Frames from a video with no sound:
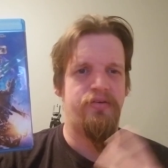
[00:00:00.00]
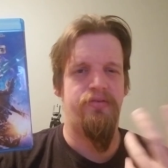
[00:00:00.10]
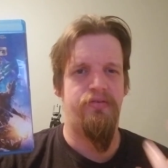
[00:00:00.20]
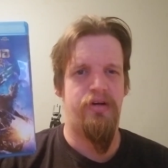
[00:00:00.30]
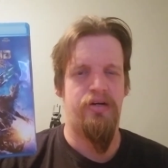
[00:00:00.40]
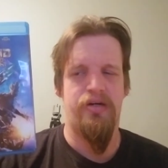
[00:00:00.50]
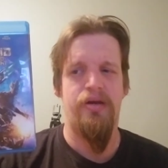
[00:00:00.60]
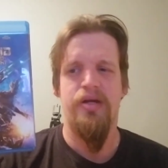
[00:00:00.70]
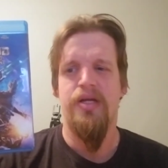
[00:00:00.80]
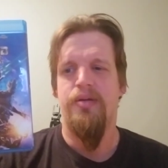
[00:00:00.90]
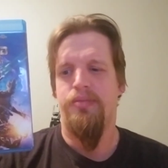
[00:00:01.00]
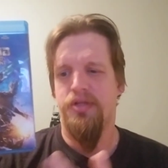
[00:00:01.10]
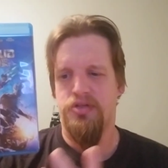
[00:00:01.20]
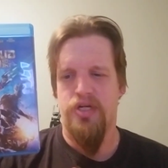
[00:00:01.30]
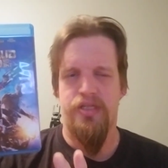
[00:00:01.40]
villain, but
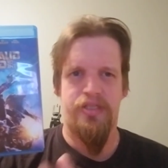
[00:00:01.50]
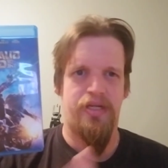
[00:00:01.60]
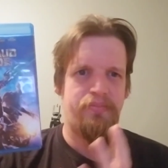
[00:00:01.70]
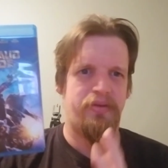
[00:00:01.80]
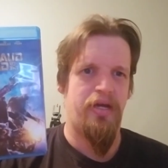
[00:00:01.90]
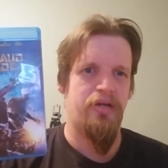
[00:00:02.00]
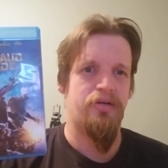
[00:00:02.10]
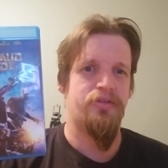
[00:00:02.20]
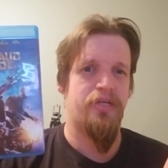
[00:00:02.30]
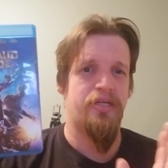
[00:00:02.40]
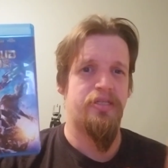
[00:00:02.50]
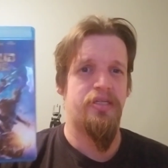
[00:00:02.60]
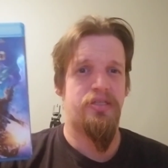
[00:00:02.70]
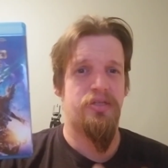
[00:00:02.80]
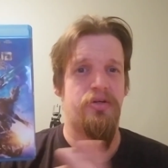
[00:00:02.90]
they're trying to set up Thanos as
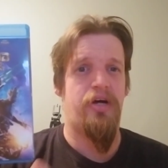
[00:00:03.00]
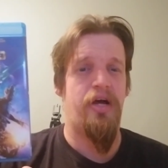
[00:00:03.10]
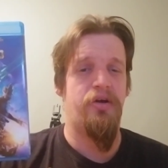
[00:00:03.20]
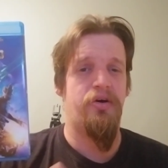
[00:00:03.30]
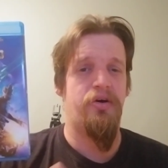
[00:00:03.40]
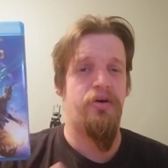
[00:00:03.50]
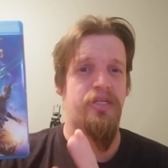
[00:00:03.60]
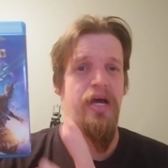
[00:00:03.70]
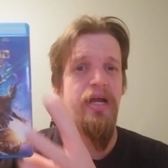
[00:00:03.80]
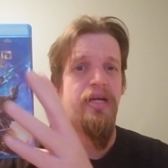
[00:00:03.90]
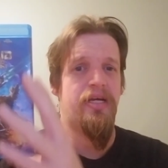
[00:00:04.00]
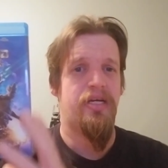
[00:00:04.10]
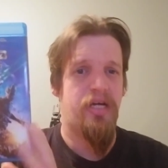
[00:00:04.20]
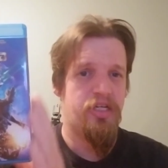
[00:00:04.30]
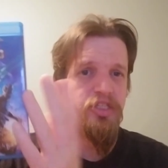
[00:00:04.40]
it. So I know there's that
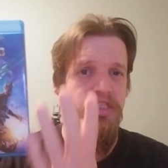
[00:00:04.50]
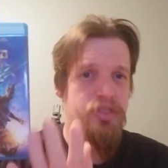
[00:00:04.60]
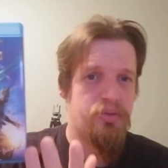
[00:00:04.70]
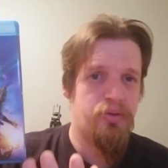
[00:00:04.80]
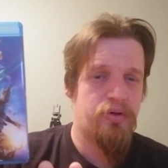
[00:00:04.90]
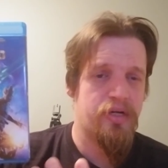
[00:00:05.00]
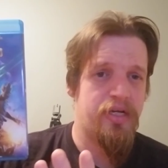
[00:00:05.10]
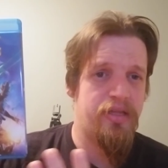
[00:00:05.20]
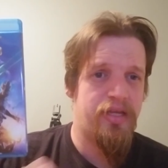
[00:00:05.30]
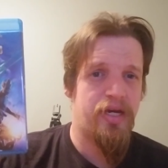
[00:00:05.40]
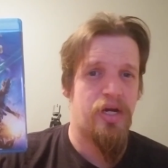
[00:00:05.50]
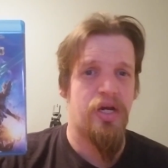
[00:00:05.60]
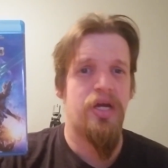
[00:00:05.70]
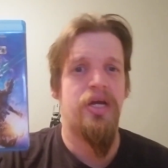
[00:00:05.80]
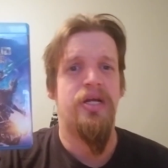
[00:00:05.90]
kind of shoehorned in there,
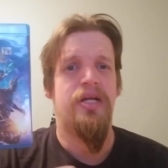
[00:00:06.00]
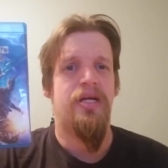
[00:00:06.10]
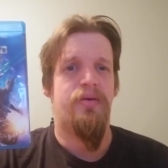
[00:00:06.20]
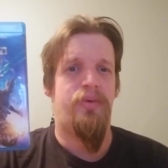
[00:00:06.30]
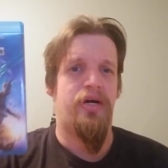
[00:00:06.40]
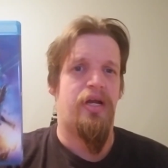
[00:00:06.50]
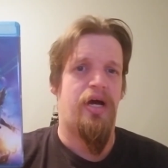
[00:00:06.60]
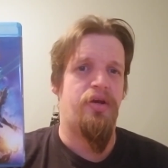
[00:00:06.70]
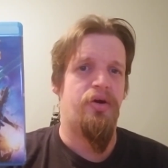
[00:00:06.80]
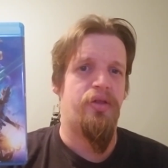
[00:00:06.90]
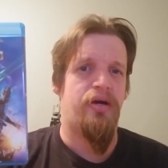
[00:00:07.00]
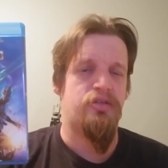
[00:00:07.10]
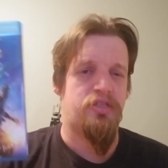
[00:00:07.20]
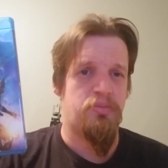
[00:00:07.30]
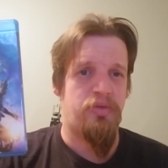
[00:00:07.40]
but I know that
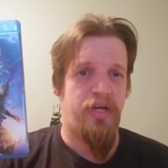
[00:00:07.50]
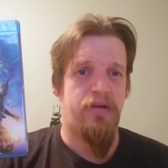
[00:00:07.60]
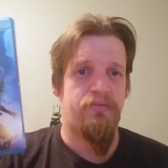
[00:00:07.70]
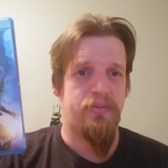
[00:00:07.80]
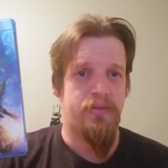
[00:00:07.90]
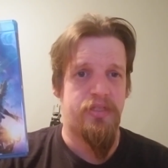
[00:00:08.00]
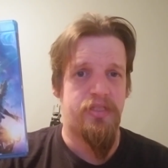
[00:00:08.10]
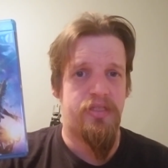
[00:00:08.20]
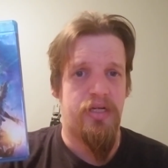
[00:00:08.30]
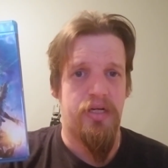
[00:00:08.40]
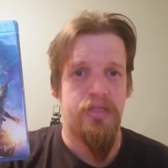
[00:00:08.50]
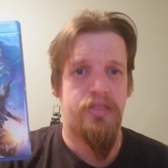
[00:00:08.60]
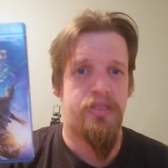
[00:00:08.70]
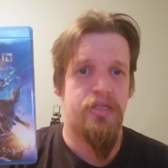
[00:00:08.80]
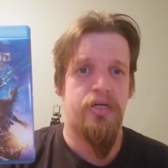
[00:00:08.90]
was their plan from the start.
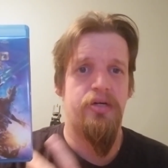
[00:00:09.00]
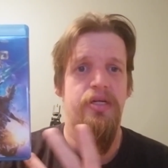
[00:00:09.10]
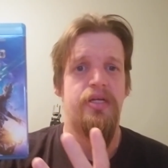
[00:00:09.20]
So,